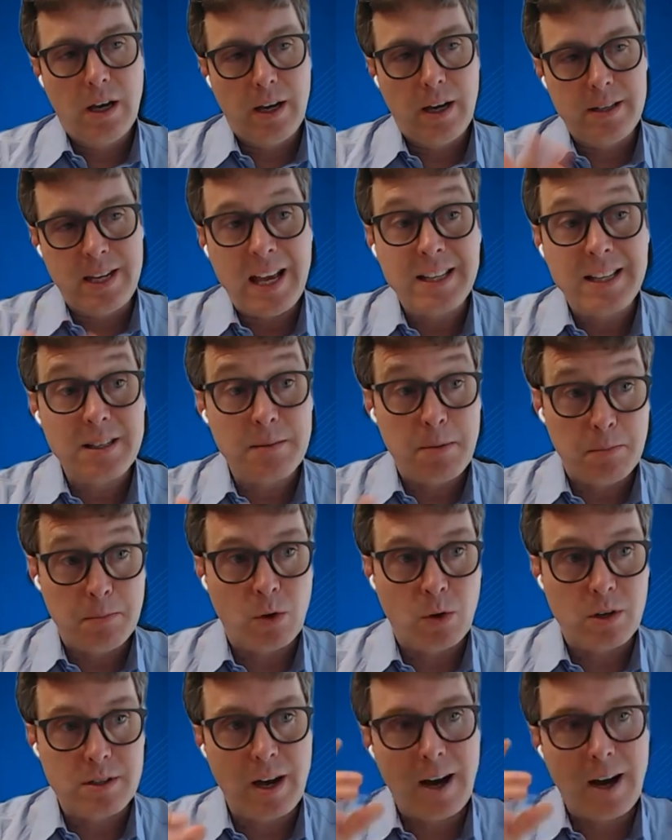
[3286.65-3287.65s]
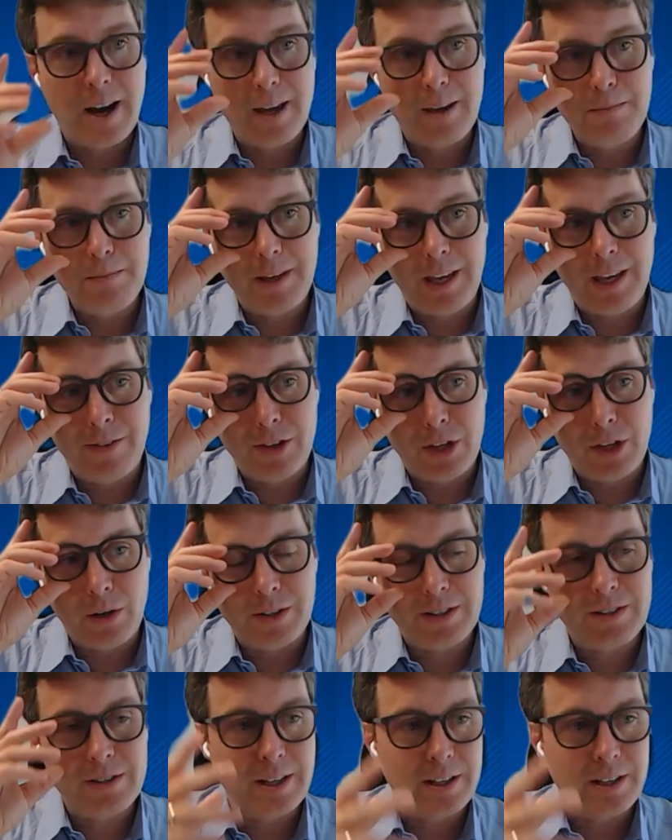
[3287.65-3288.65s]
takes a bit more time, even though
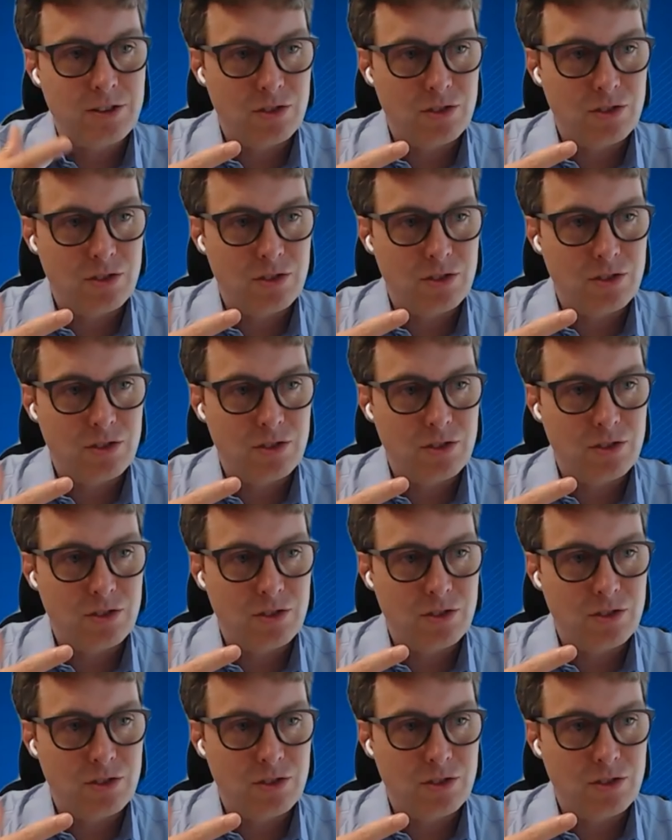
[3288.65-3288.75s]
it's